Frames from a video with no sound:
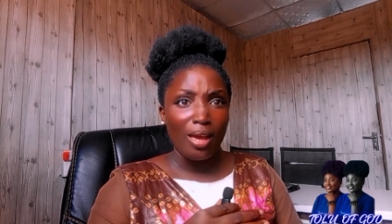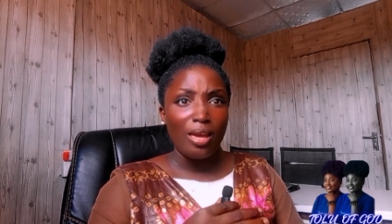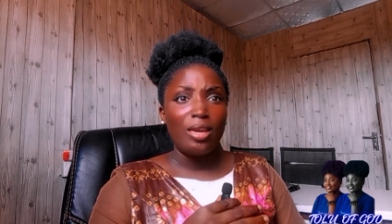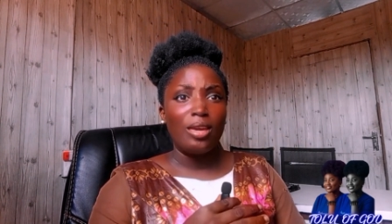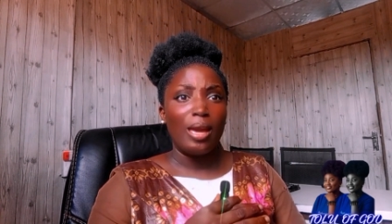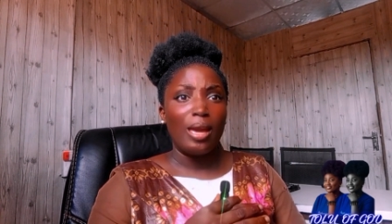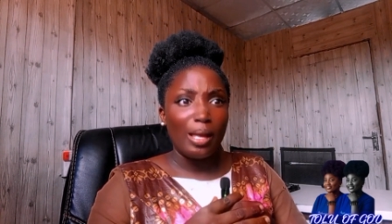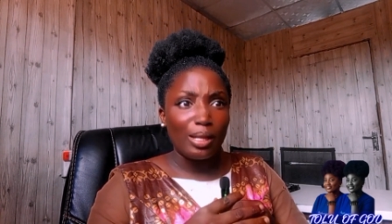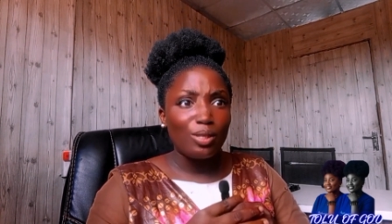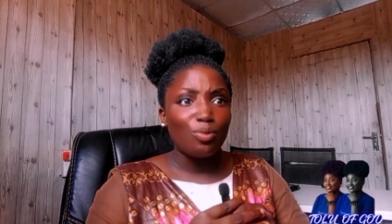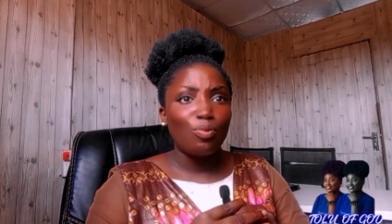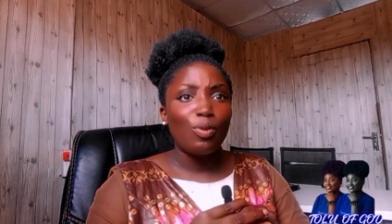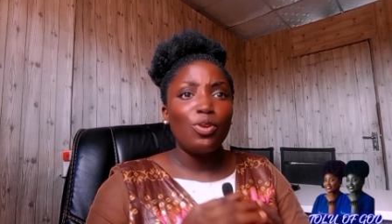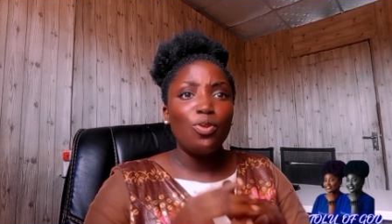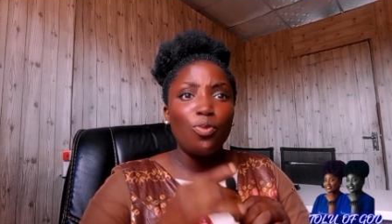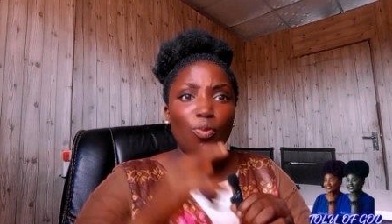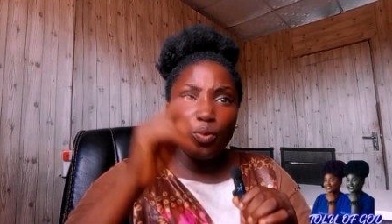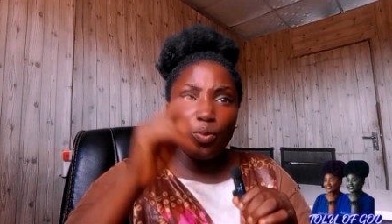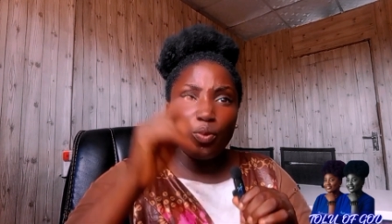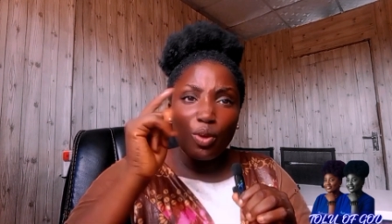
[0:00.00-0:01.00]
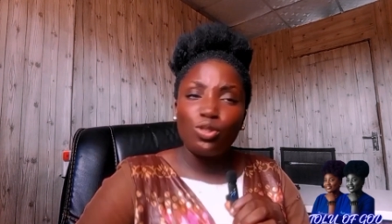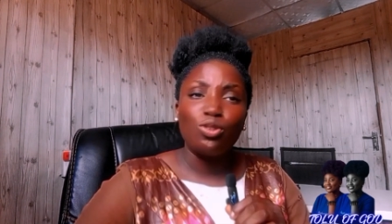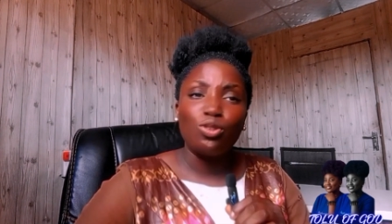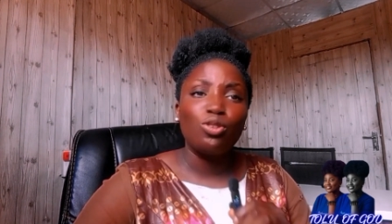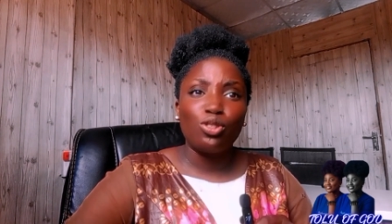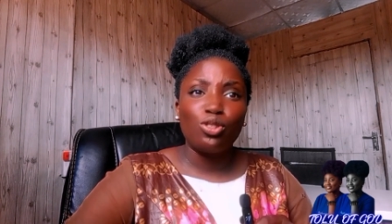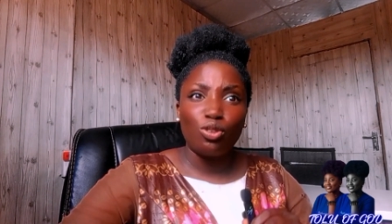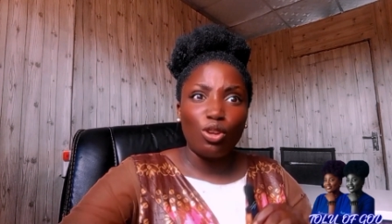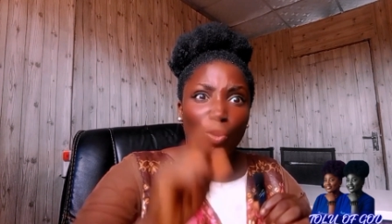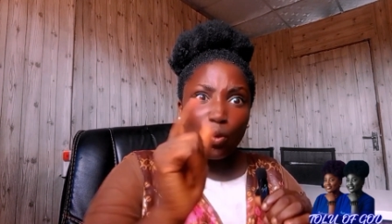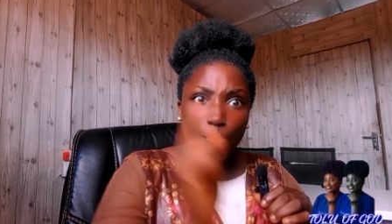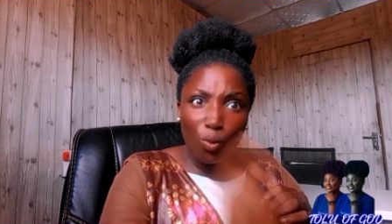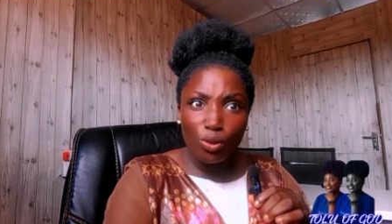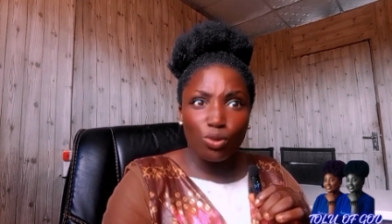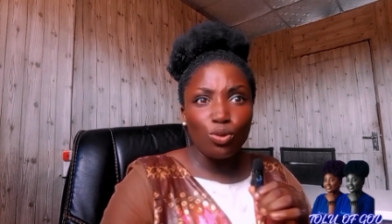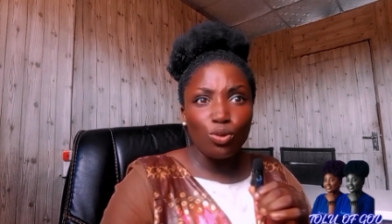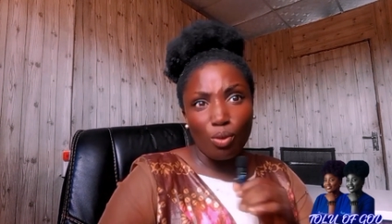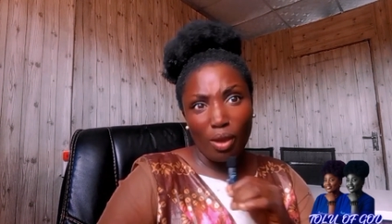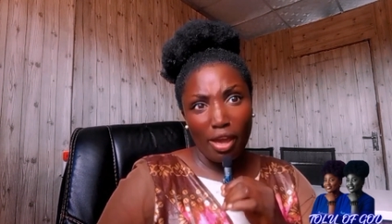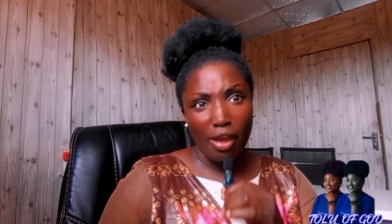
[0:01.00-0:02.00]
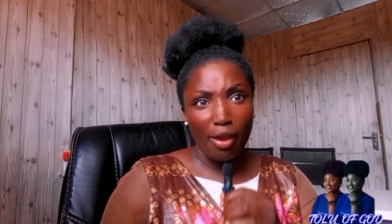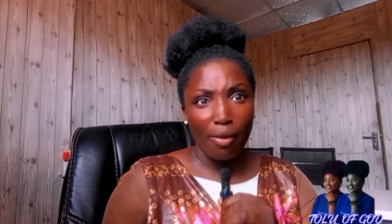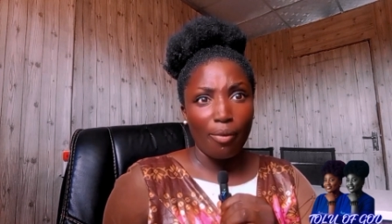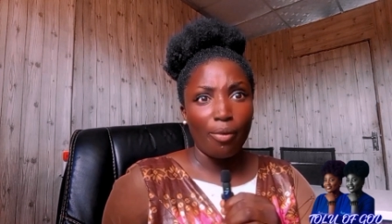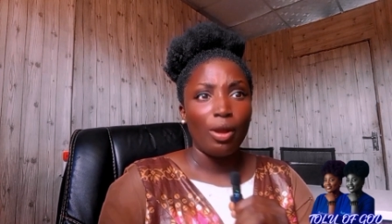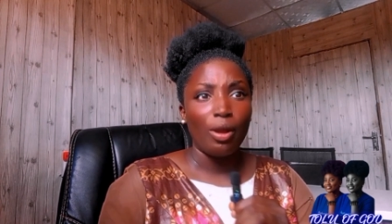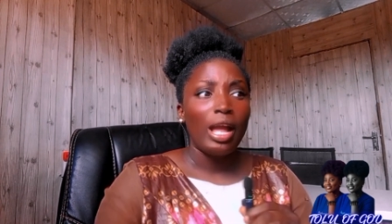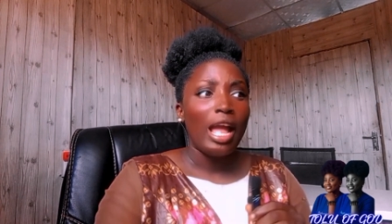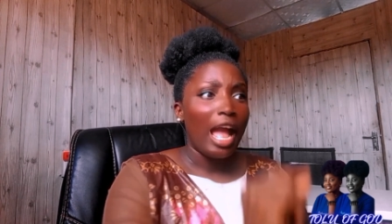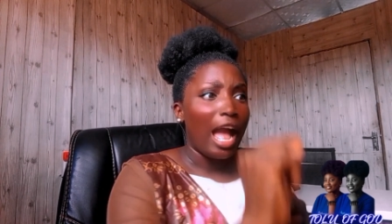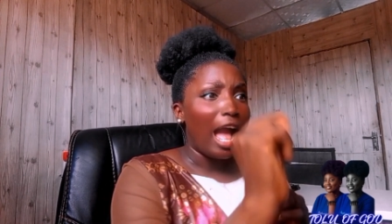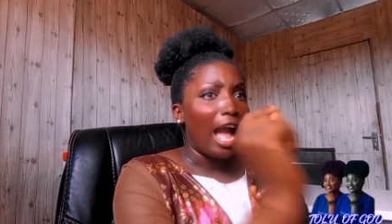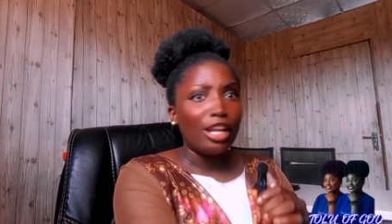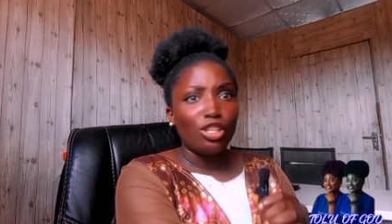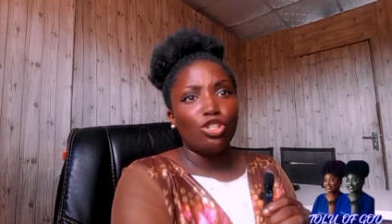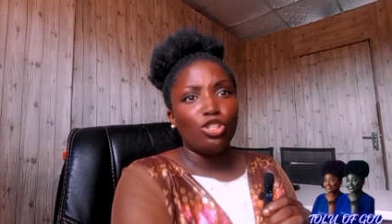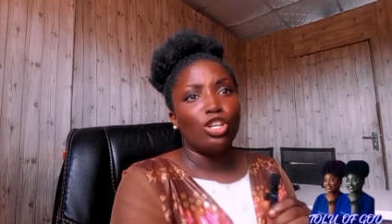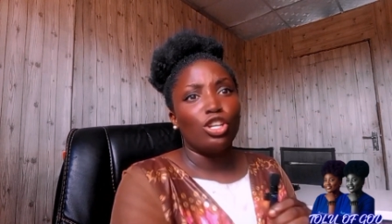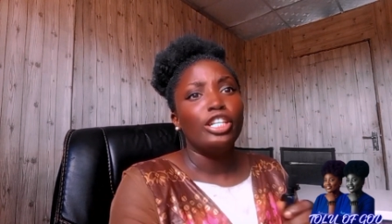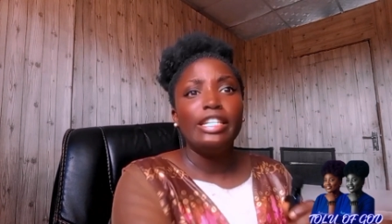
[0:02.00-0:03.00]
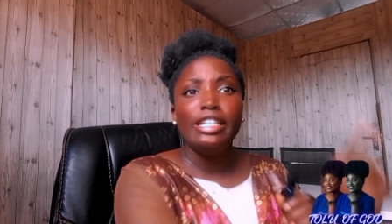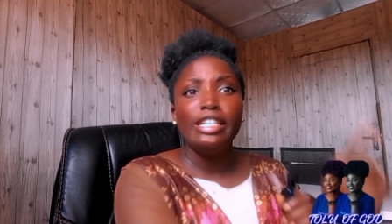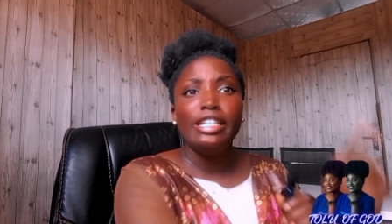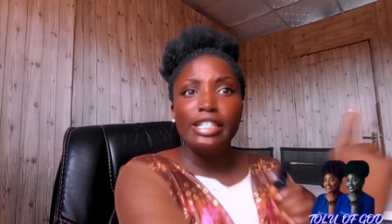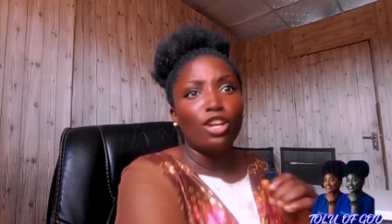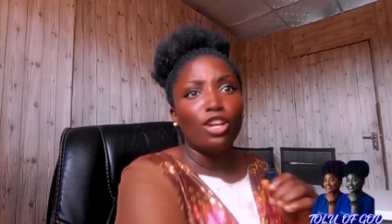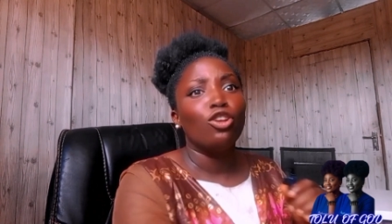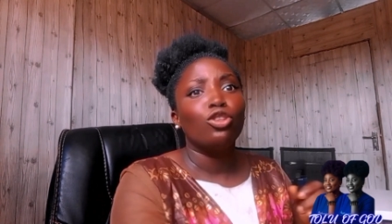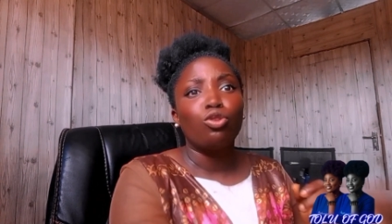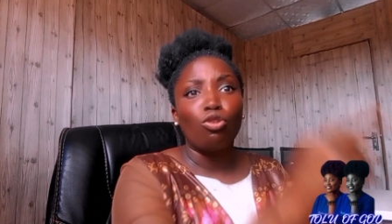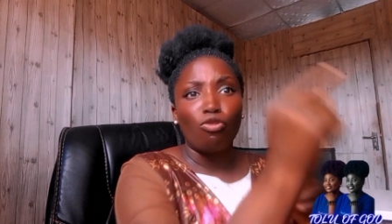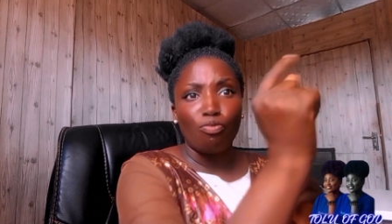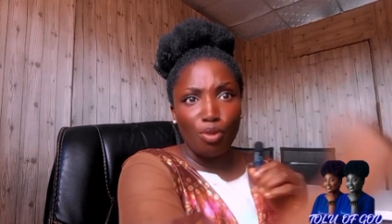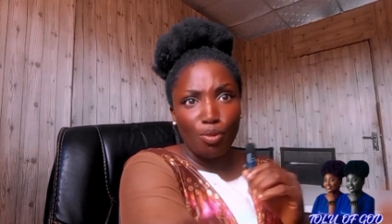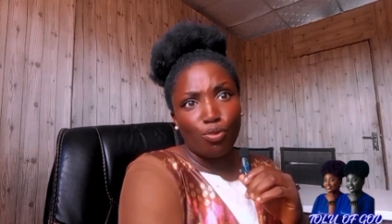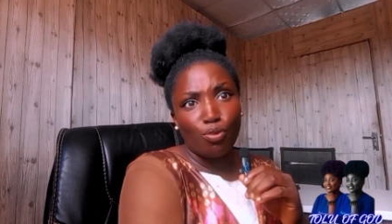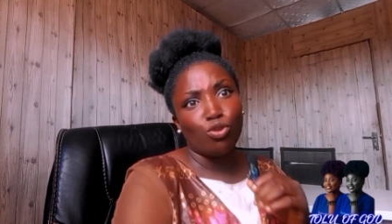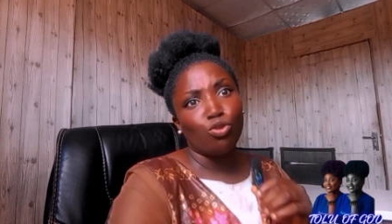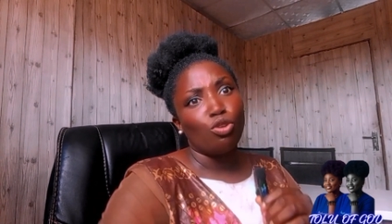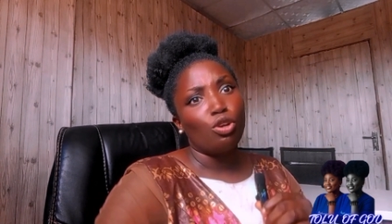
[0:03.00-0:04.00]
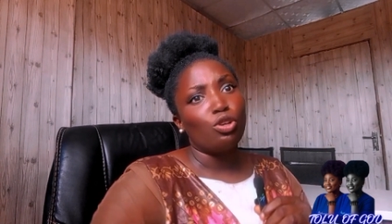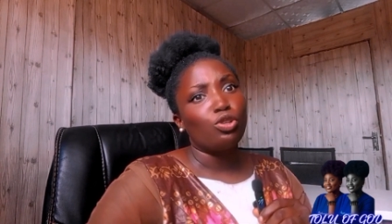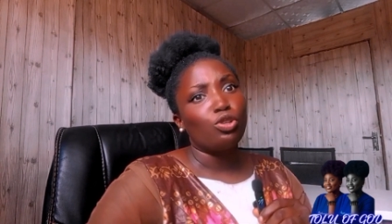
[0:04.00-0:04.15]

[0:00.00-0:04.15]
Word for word: Yes, when you wear trousers, you're going to hell and you're leading a lot of people to hell.